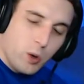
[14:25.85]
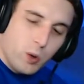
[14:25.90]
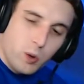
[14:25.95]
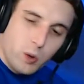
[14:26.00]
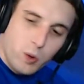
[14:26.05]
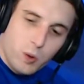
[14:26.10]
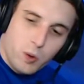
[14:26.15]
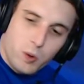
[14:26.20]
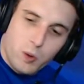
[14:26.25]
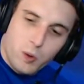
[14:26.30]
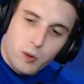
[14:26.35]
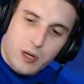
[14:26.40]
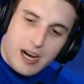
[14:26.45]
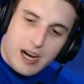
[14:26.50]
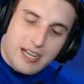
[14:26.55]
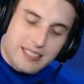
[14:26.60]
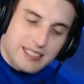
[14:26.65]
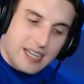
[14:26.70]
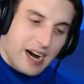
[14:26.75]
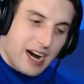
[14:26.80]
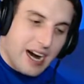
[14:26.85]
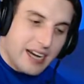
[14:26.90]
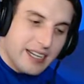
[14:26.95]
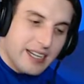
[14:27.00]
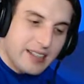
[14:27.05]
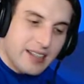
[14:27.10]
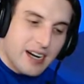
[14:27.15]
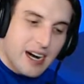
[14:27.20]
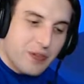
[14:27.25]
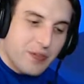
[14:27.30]
Whoo, guys, I
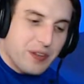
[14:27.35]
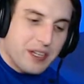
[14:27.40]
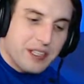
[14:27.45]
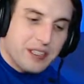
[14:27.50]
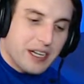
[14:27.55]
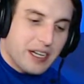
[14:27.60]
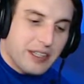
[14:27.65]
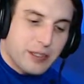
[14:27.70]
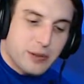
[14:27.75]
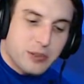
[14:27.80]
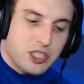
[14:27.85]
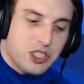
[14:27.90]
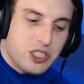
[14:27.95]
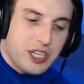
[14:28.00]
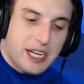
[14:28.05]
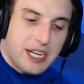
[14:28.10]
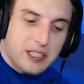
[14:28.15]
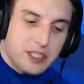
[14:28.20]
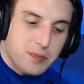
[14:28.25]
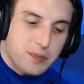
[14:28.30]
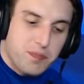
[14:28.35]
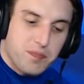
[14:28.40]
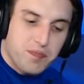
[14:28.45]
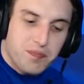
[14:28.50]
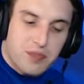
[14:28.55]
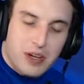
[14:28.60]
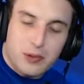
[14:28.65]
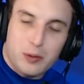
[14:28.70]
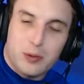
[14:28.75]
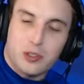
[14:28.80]
did not think there was a chance.
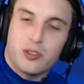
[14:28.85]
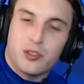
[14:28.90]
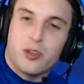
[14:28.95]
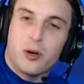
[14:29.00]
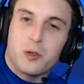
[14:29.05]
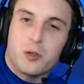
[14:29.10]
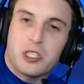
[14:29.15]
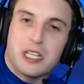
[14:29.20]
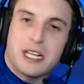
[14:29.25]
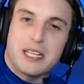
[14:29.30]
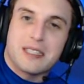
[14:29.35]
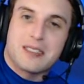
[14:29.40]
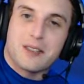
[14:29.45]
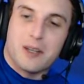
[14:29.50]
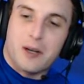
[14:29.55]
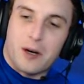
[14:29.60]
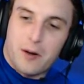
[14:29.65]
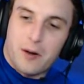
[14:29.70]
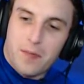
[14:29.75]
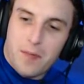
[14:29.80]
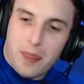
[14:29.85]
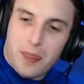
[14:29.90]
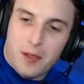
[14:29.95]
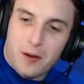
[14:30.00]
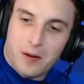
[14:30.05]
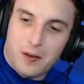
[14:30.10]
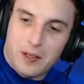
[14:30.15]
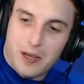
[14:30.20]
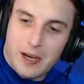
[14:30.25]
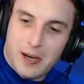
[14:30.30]
Thought there was no chance at all.
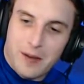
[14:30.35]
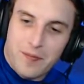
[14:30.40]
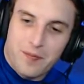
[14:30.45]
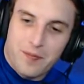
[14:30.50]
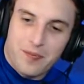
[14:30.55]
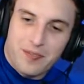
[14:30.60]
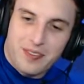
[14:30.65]
Okay.